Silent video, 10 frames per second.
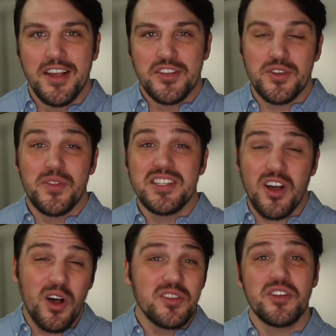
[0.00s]
So this
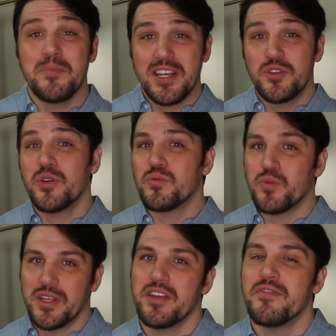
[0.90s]
also makes you a
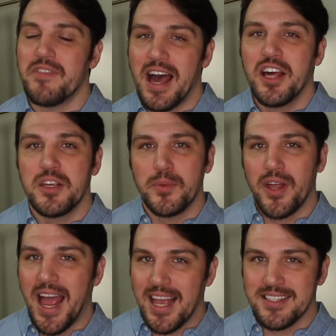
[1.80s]
really
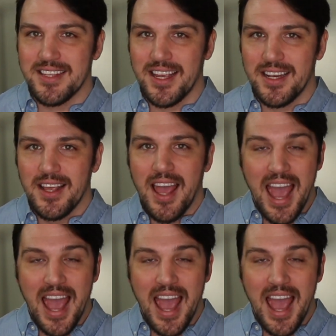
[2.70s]
valuable asset